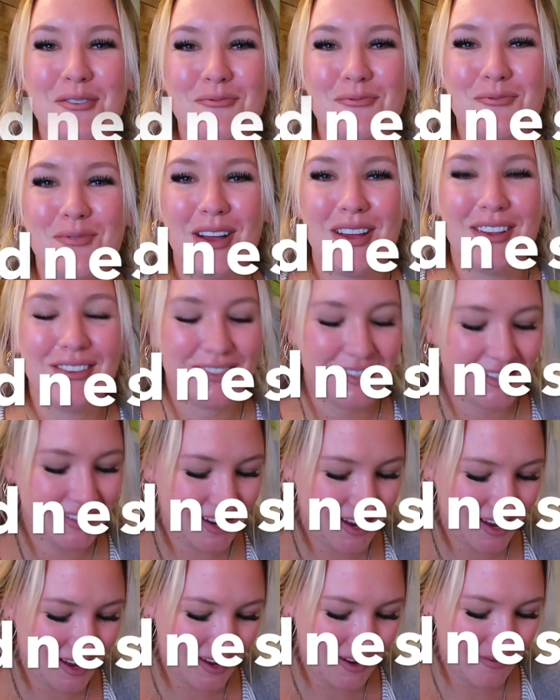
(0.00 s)

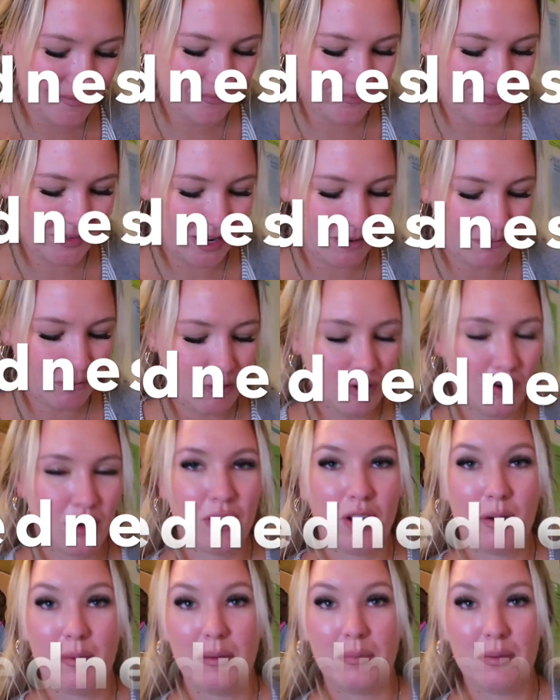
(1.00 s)
Wednesday. I'm
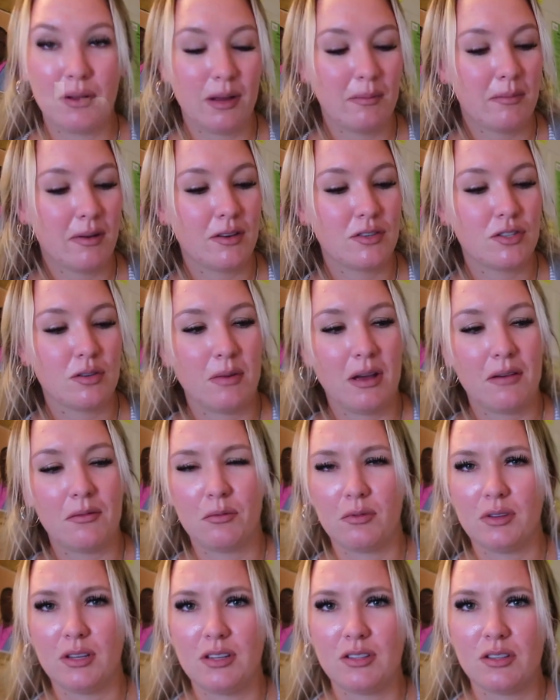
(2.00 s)
currently on my plan bell, so I'm having
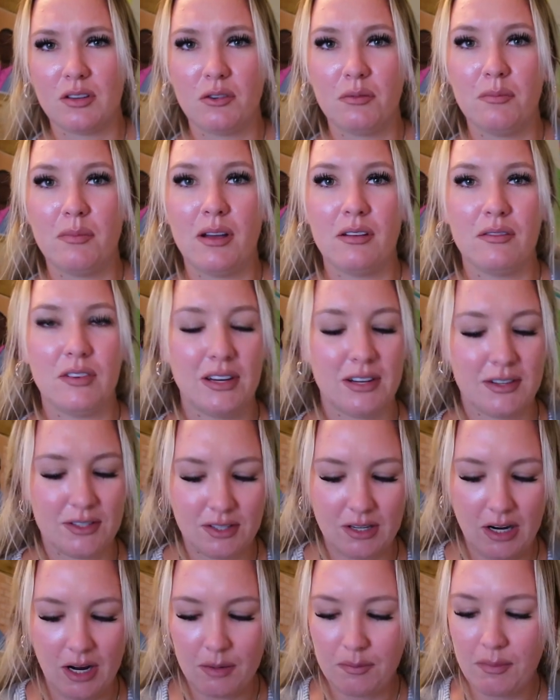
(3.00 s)
one of these little Belvita
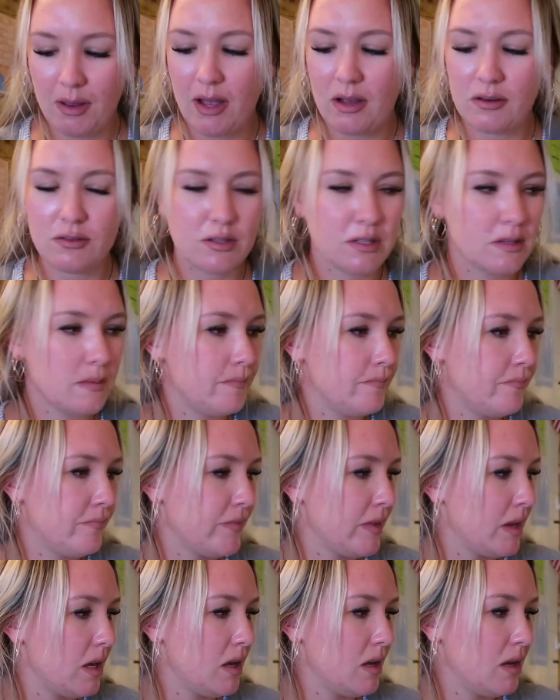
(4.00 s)
snack packs
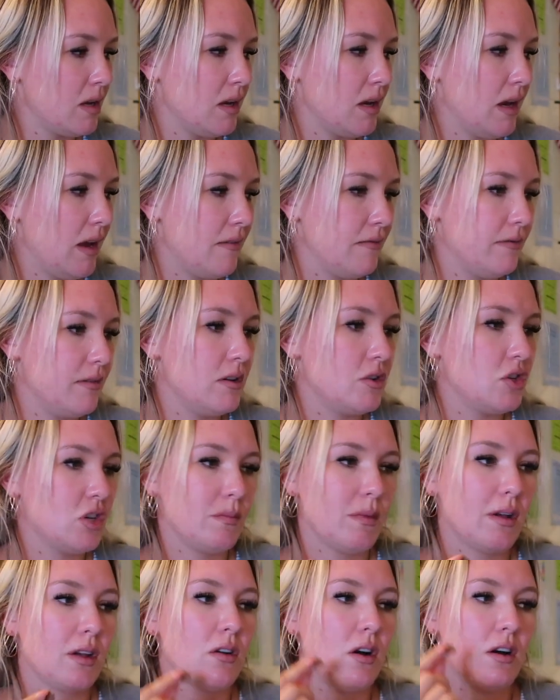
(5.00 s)
and
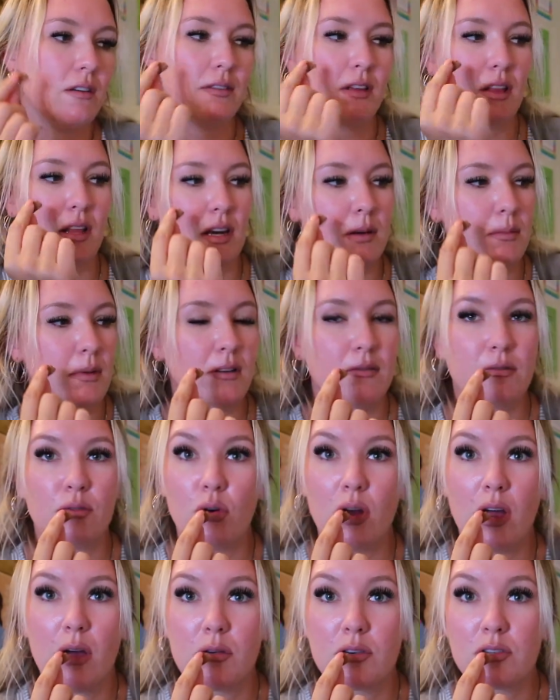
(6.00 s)
finishing my coffee that I made
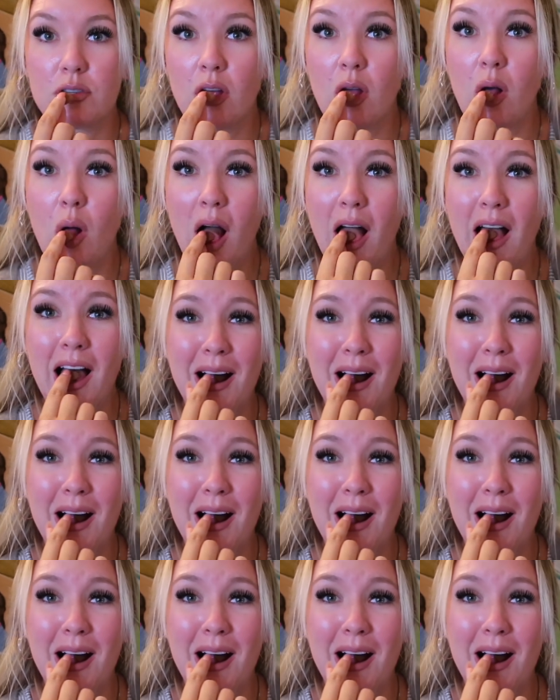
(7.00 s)
4 hours ago.